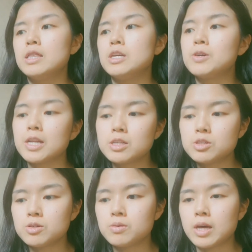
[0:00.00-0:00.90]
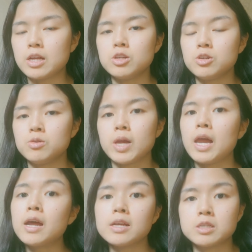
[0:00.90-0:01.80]
that you get into, that you
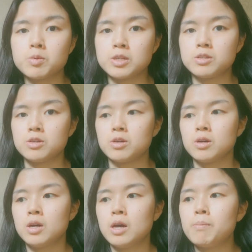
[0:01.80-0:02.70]
can't express your